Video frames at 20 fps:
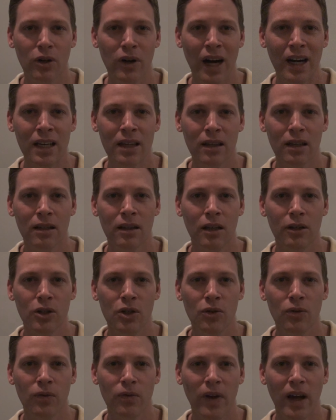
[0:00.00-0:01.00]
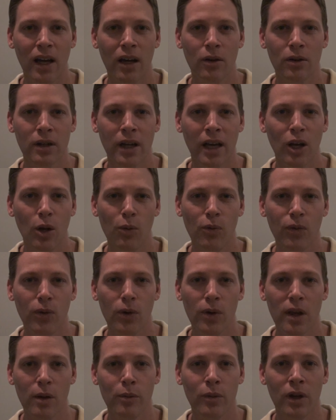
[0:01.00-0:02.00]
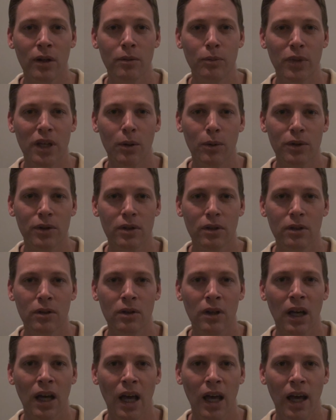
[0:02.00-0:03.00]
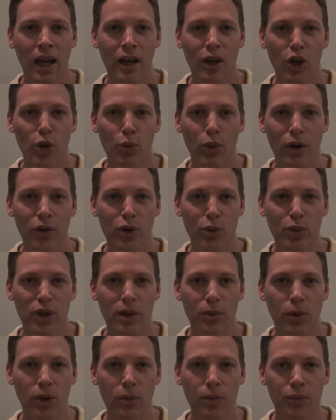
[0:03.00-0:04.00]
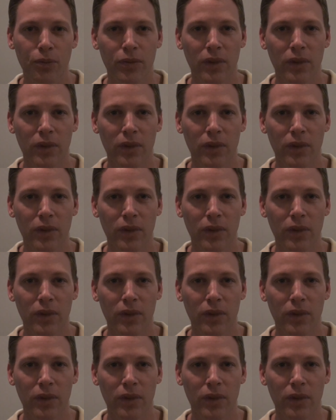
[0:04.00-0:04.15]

or anything that you found helpful that might be able to help other people.